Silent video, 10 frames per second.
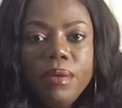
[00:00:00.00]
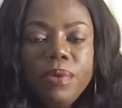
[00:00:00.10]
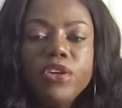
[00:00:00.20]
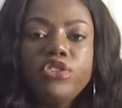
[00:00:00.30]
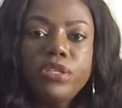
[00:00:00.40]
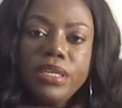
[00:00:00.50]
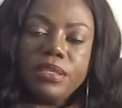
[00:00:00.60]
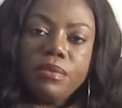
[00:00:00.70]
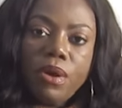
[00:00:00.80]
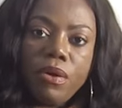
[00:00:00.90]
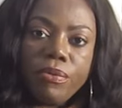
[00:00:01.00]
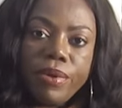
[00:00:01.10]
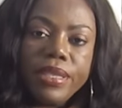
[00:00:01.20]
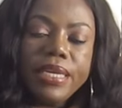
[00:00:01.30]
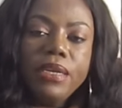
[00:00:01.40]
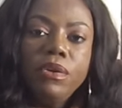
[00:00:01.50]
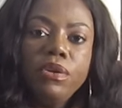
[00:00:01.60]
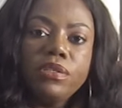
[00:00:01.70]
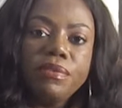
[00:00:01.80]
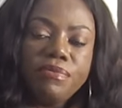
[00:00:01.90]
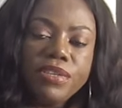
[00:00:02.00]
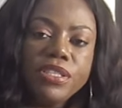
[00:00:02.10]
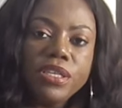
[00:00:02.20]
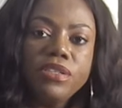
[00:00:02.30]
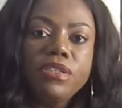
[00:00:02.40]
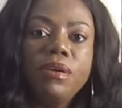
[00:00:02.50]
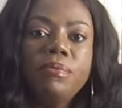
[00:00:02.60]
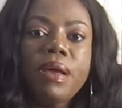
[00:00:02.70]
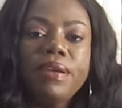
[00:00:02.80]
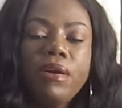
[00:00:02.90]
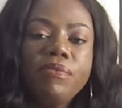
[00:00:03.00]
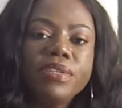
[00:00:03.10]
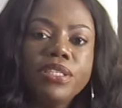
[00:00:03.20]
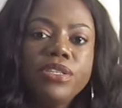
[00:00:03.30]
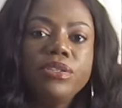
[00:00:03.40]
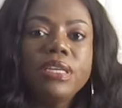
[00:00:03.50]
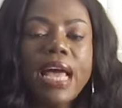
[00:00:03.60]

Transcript: Because there's already lots of research around that conversation,